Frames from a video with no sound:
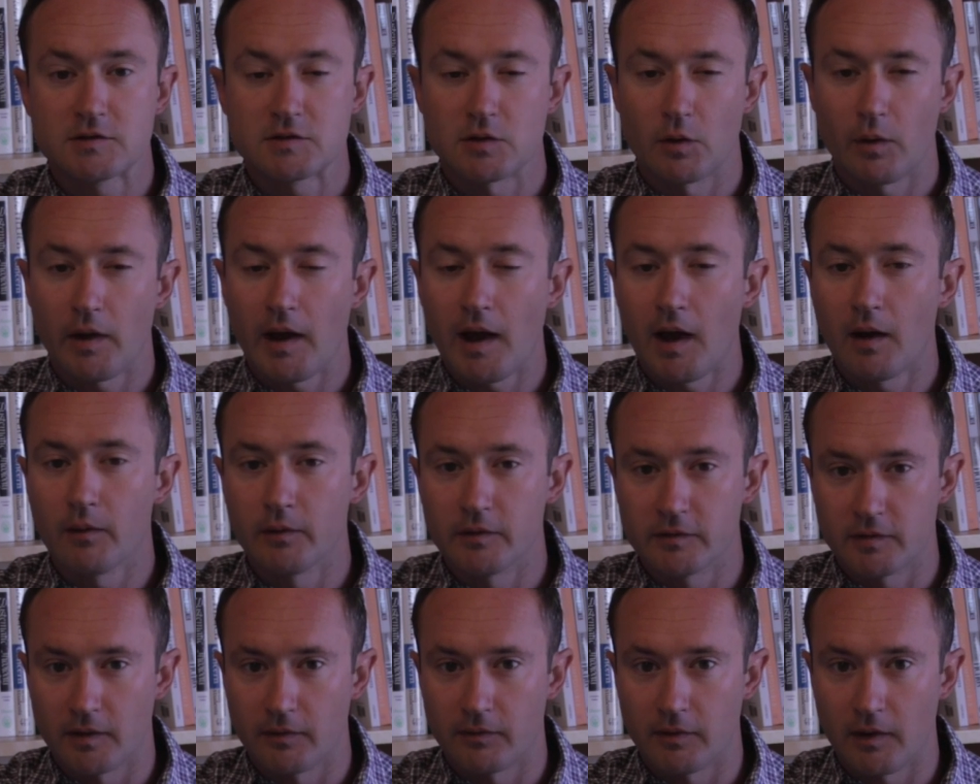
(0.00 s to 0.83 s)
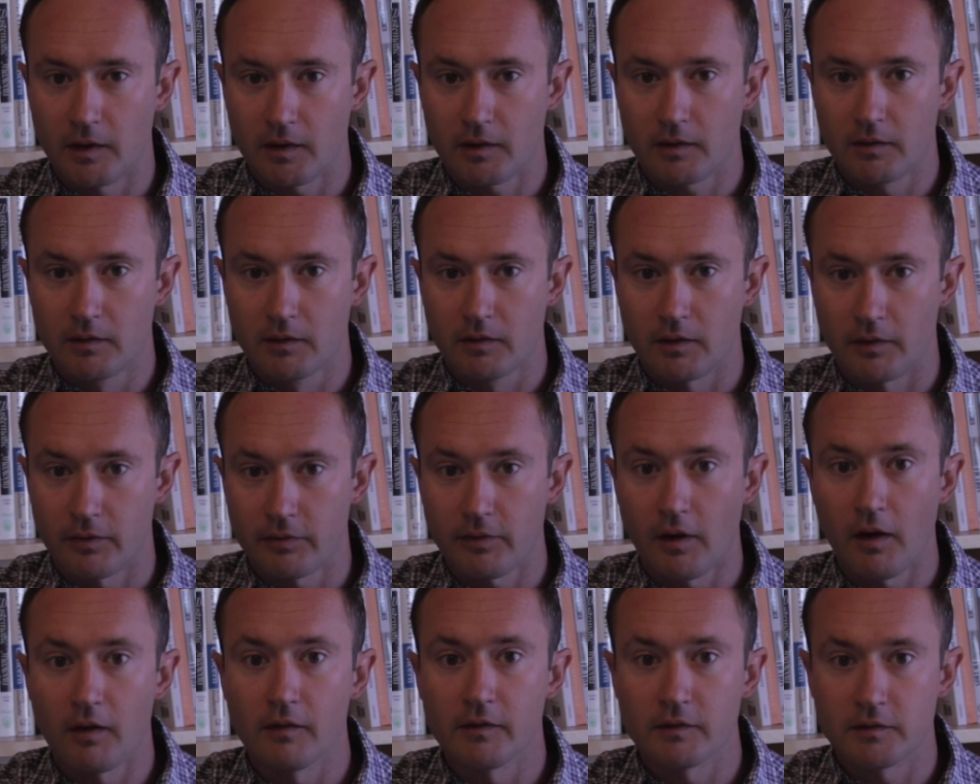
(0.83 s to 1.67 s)
So how is it that
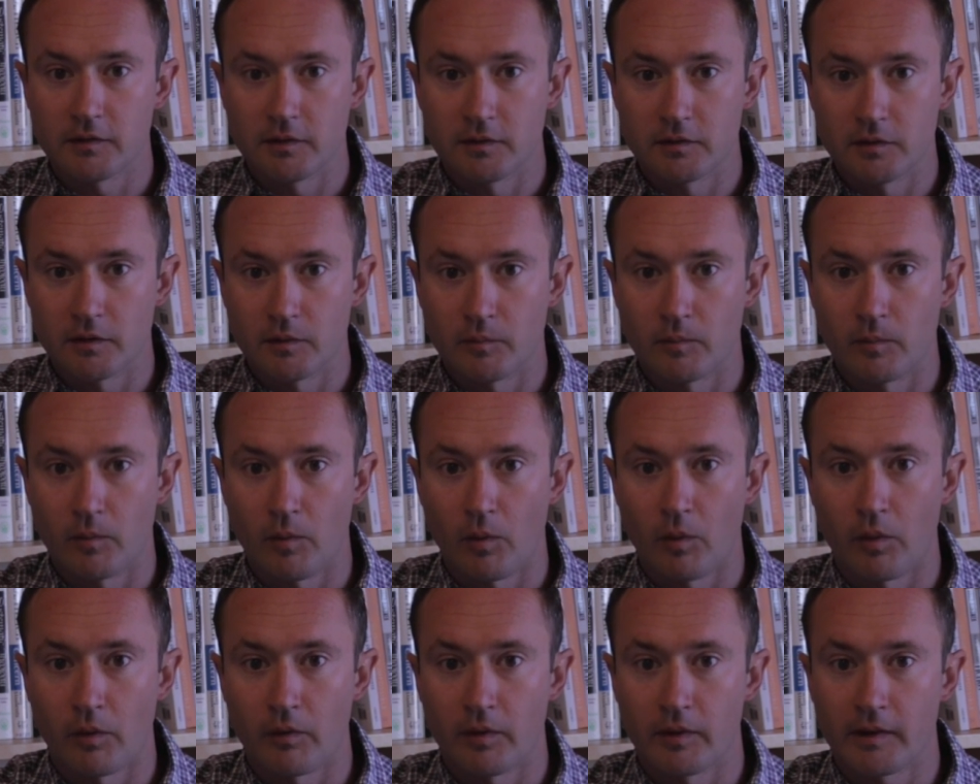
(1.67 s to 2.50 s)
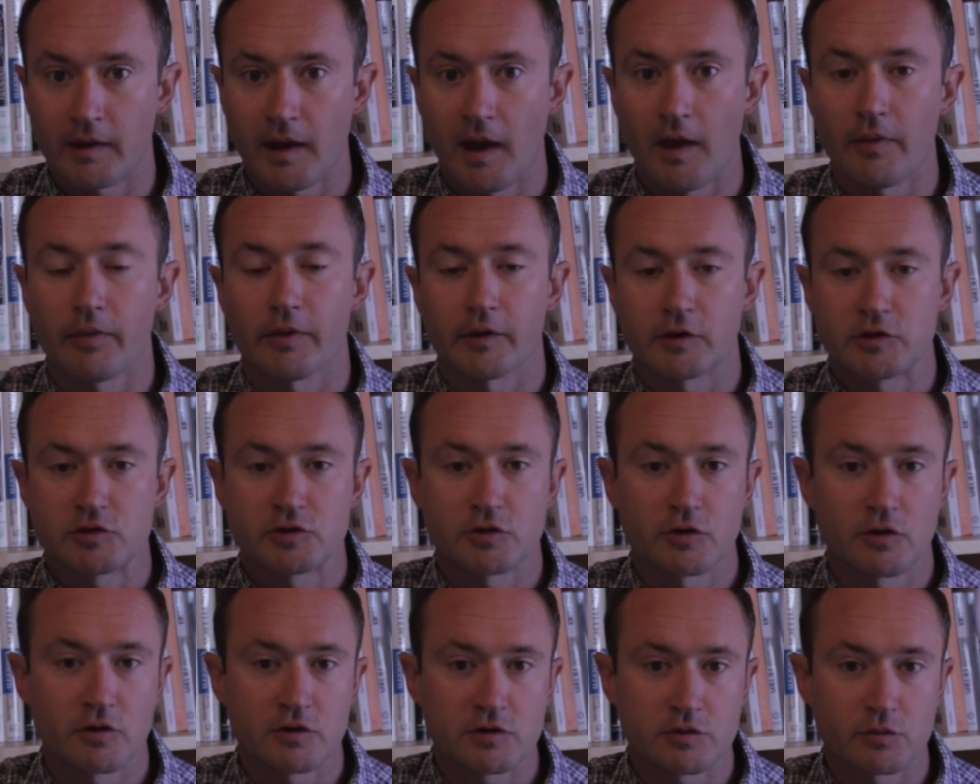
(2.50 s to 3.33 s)
Catholicism or the Catholic
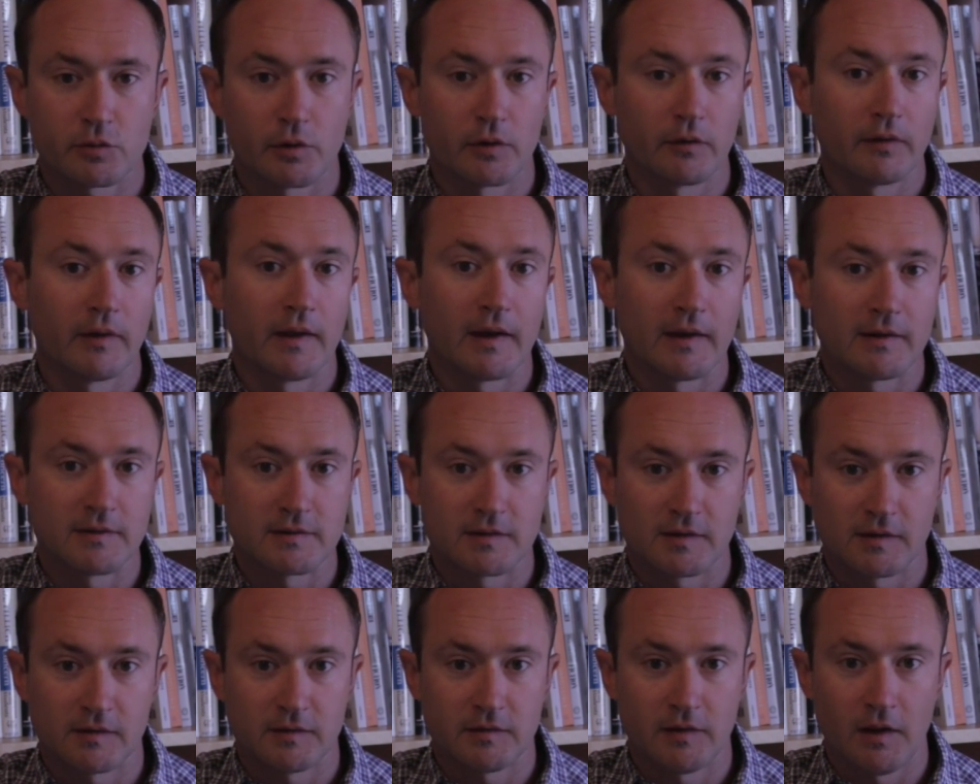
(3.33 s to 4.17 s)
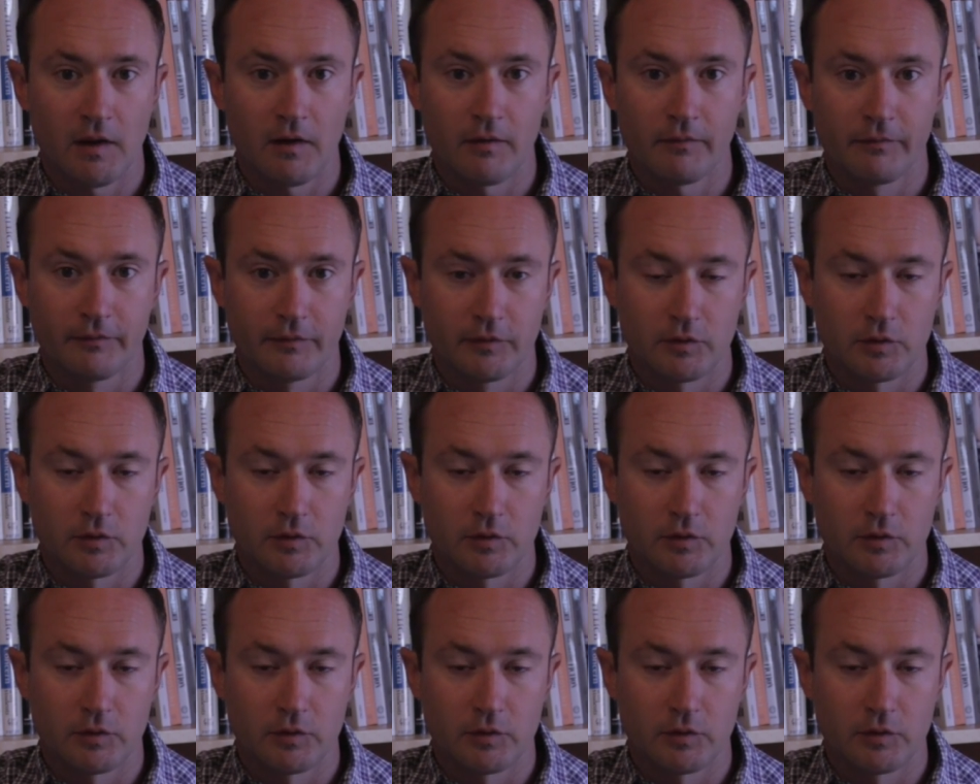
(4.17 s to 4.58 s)
Church relates itself